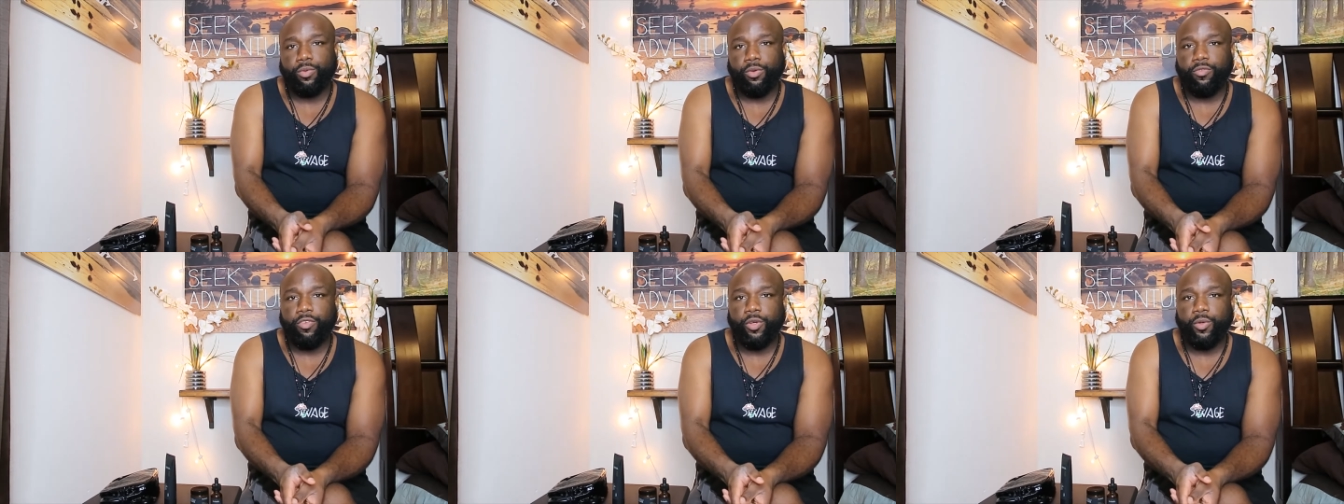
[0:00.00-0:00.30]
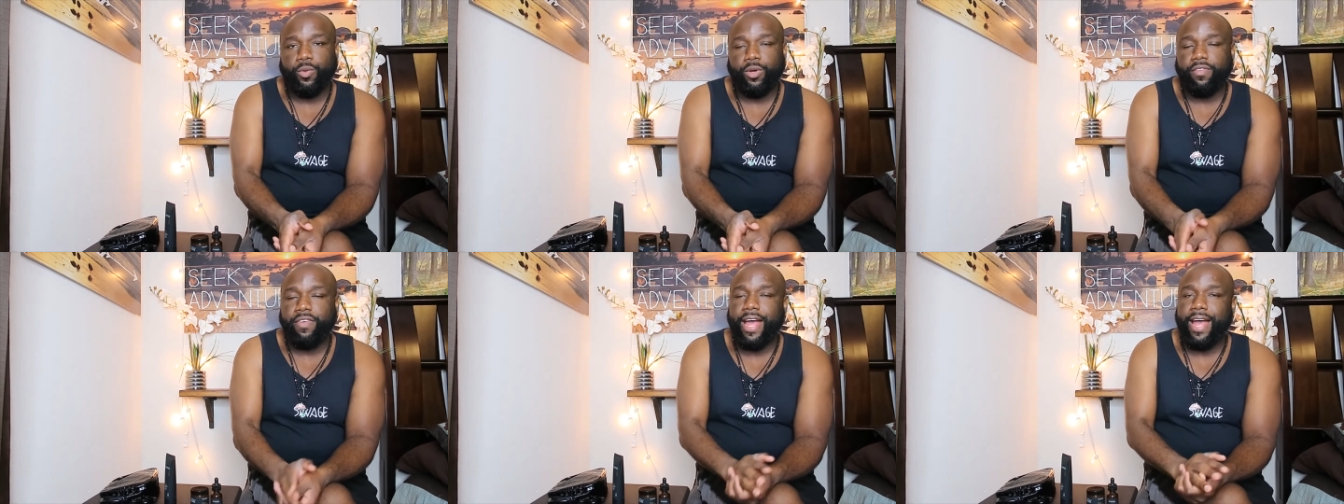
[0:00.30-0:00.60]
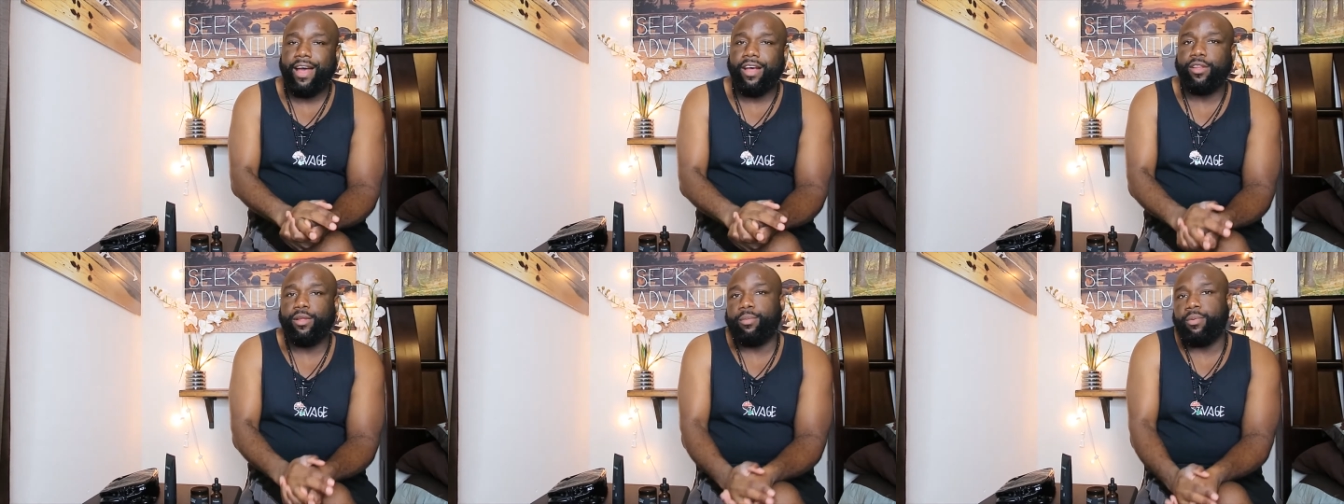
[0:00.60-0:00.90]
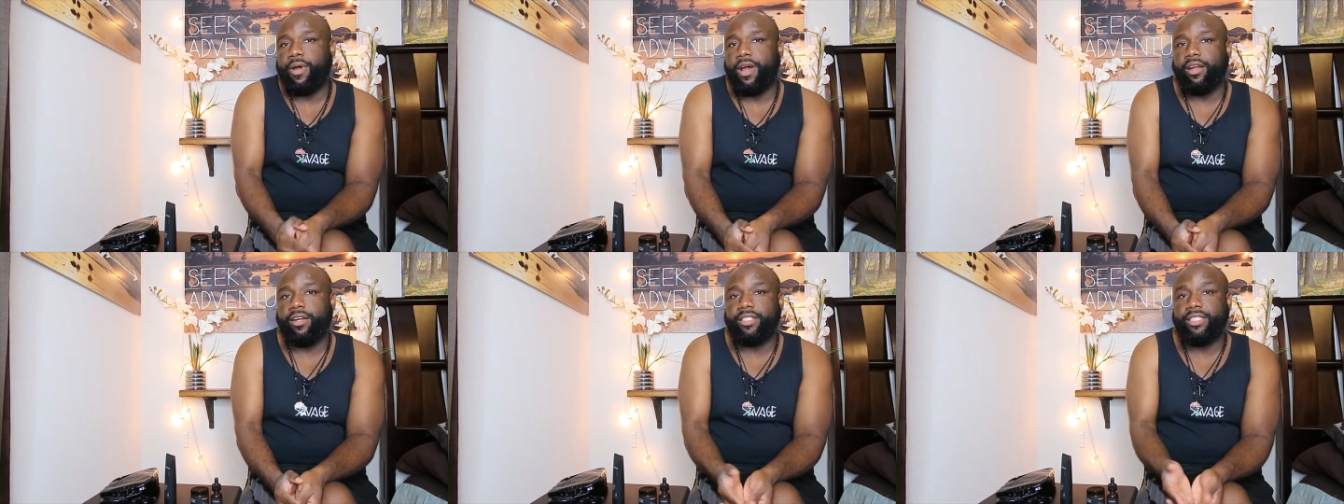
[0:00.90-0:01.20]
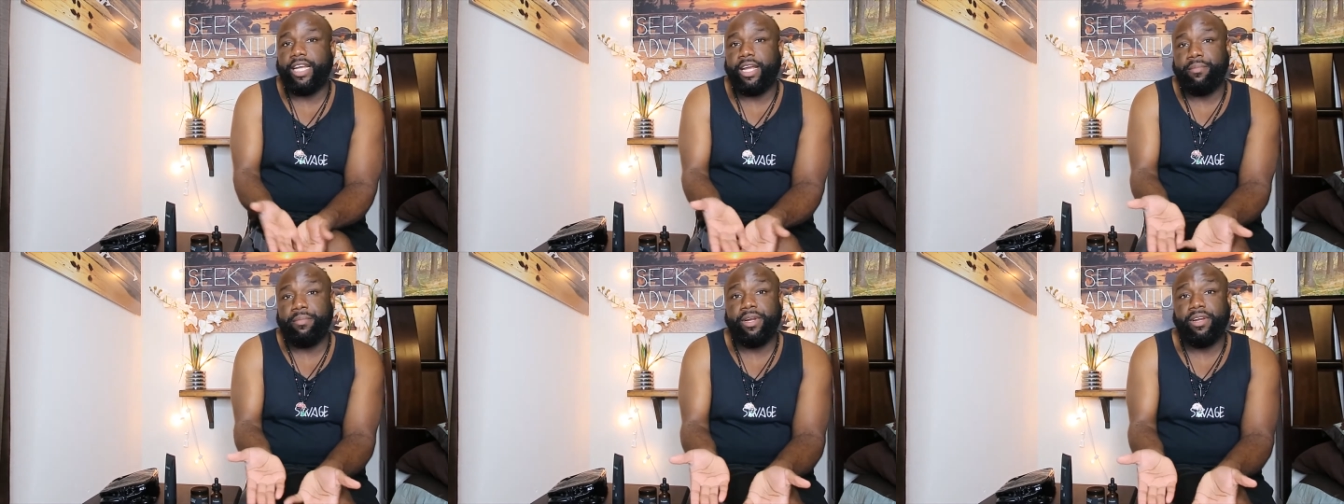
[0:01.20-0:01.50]
review of how the products
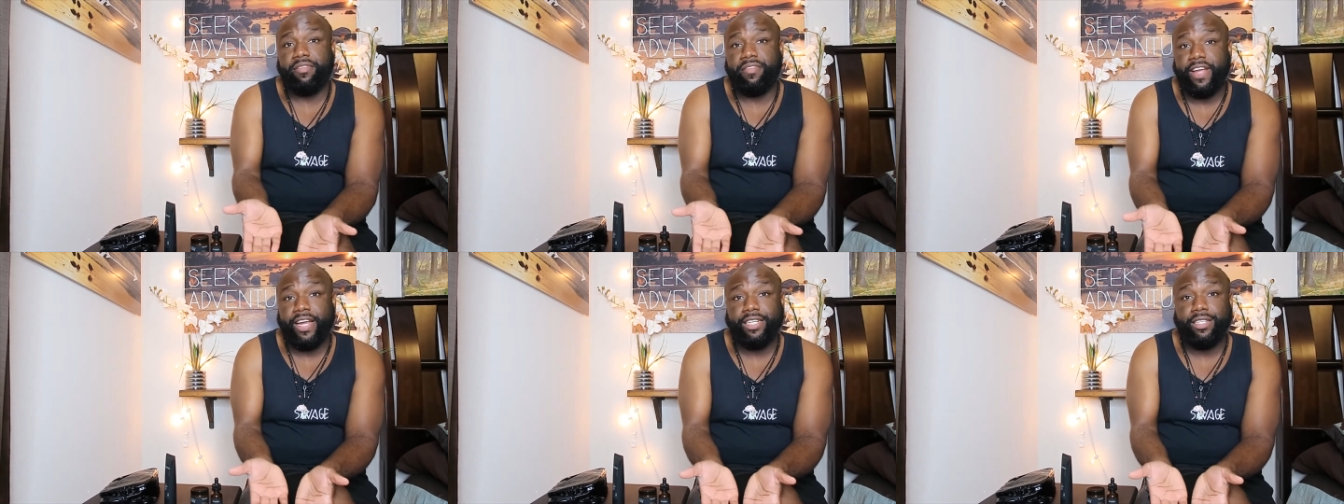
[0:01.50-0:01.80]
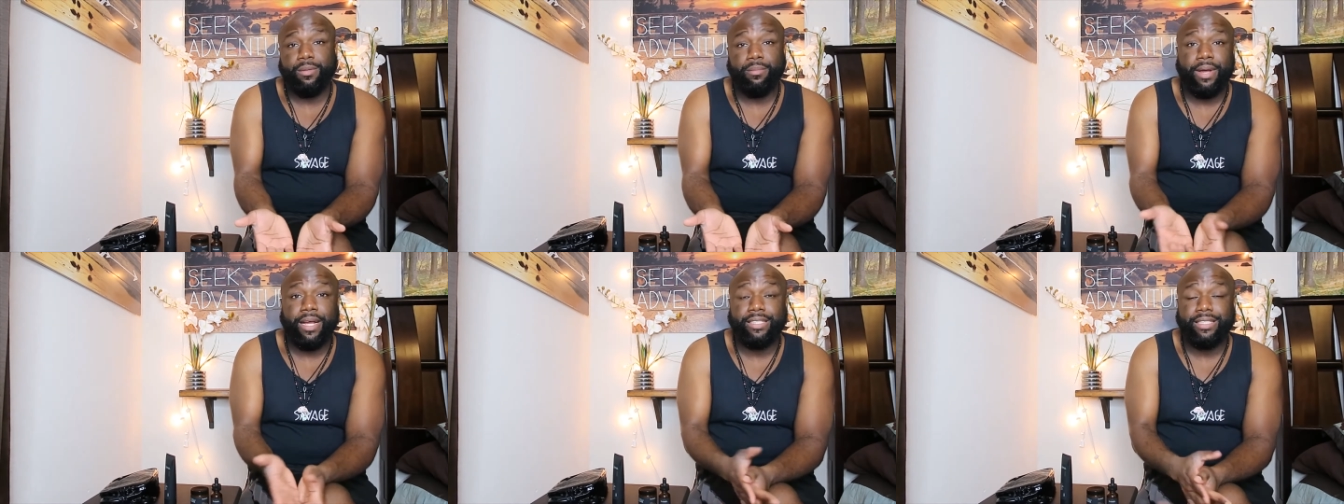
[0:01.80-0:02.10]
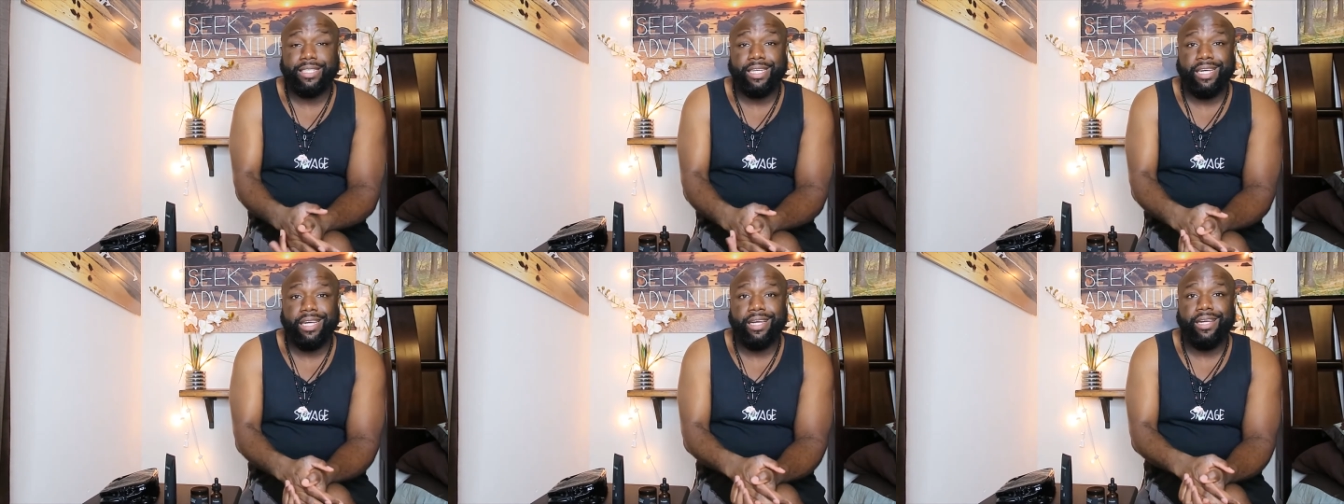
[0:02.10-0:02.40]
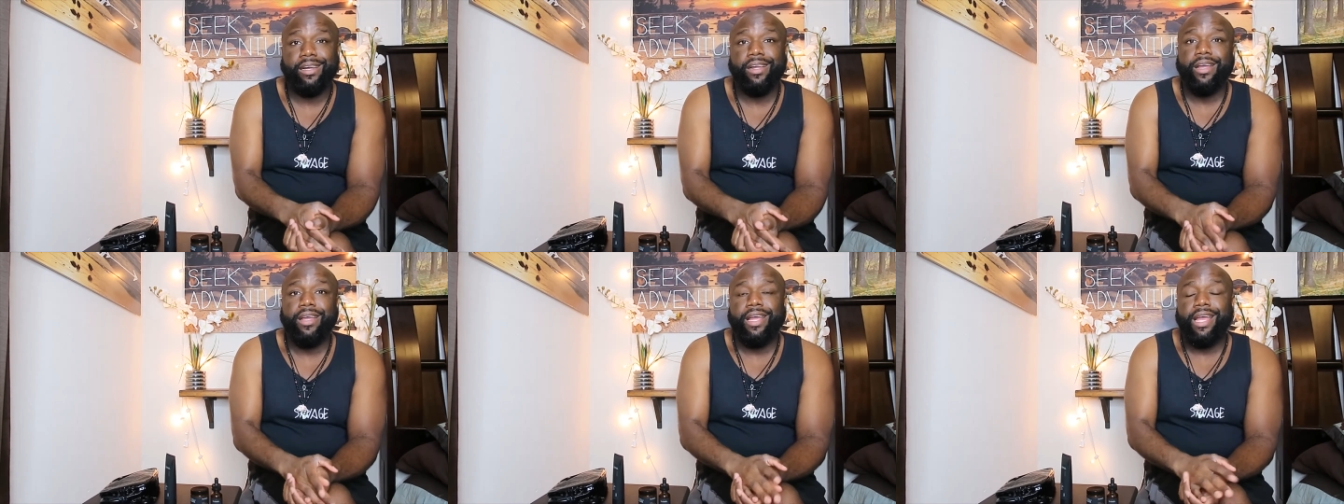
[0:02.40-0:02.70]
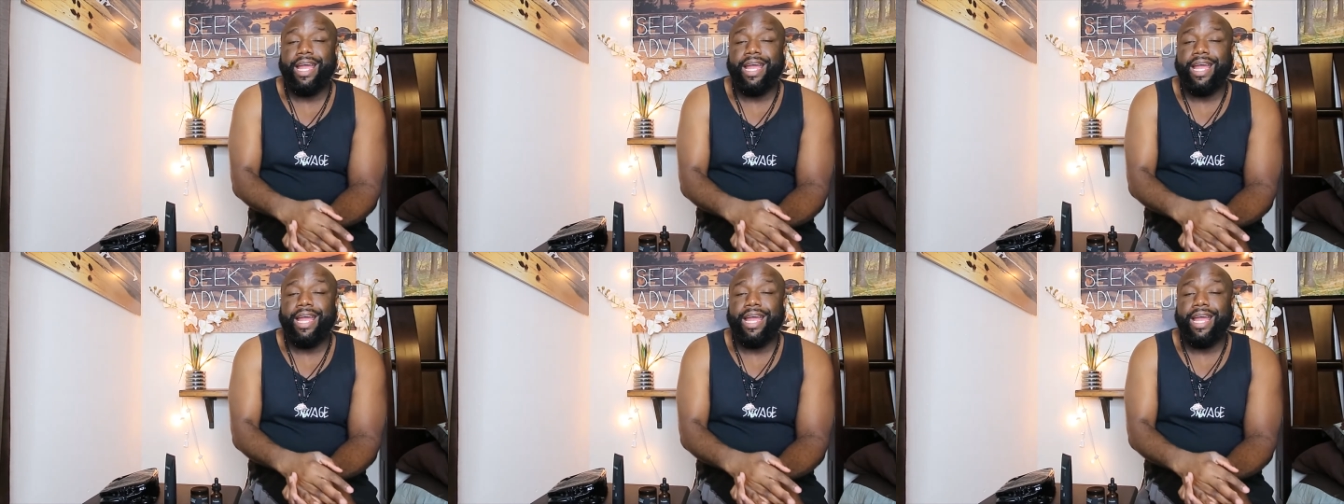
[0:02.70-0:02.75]
have been affecting my skin.